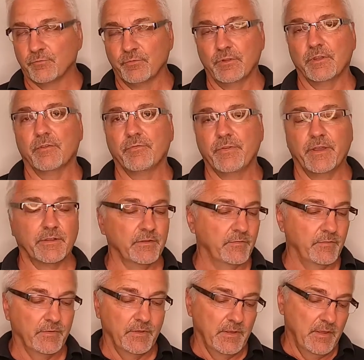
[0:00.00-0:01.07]
It's really
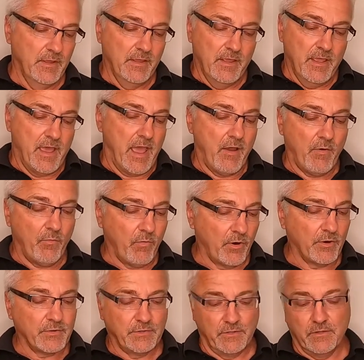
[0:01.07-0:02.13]
effective. How it
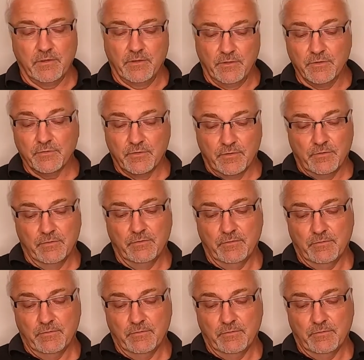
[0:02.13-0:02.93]
works is,